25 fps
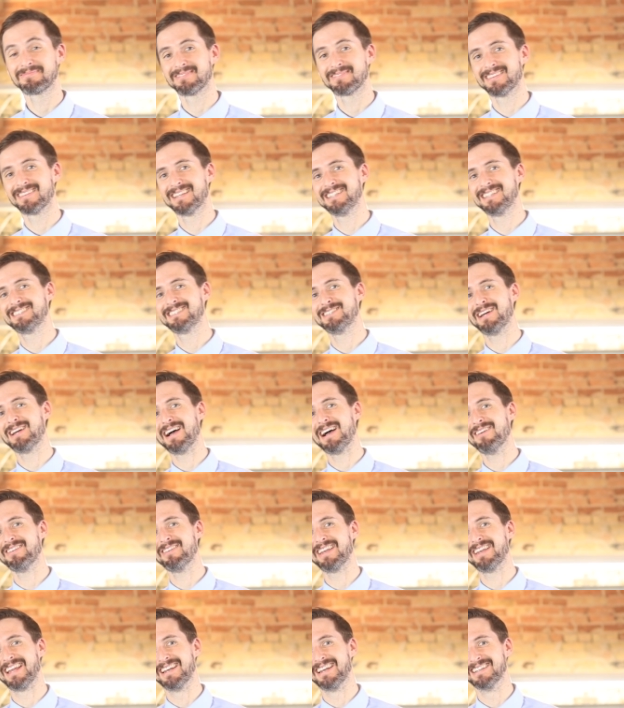At least you have
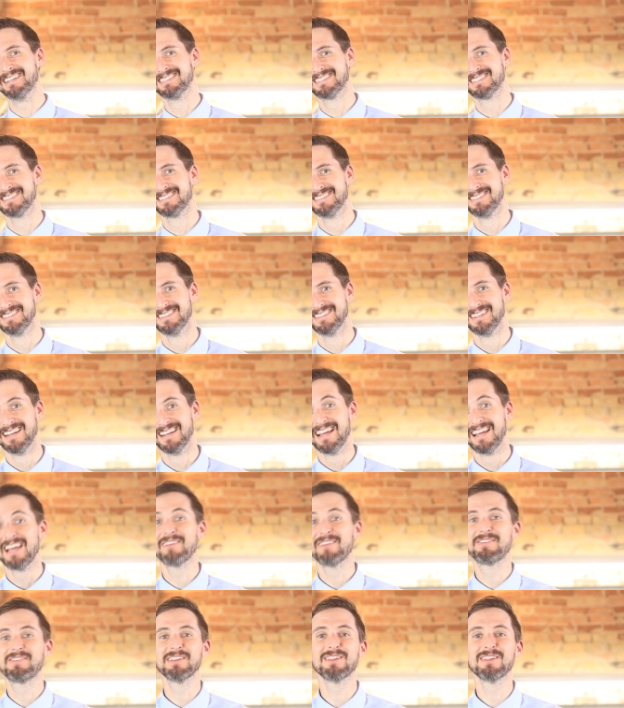an anus.
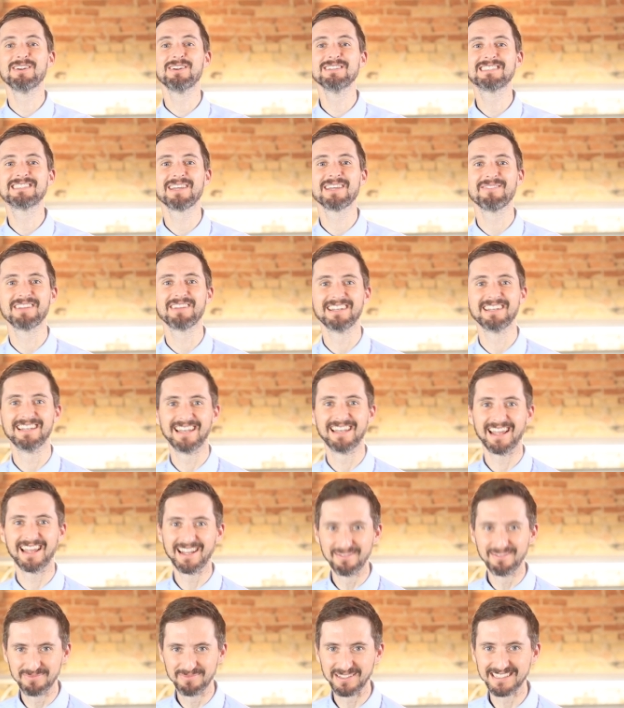If you learned something
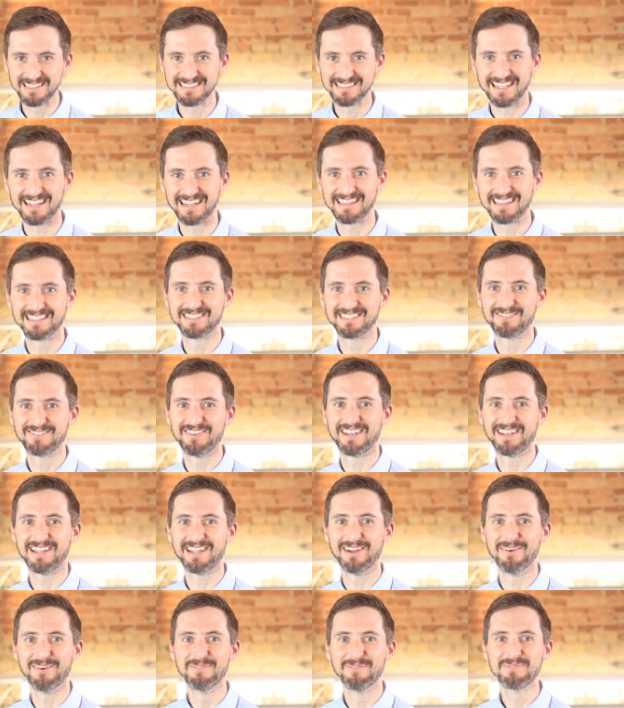today, please like this
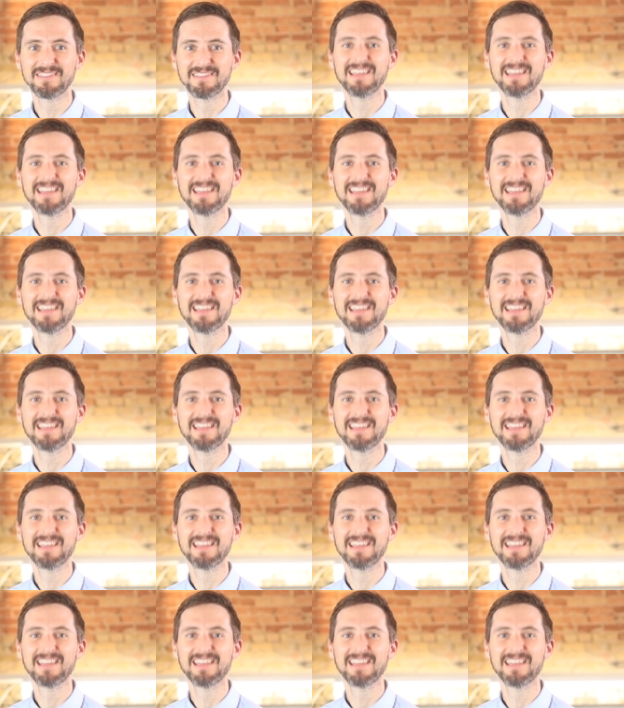video.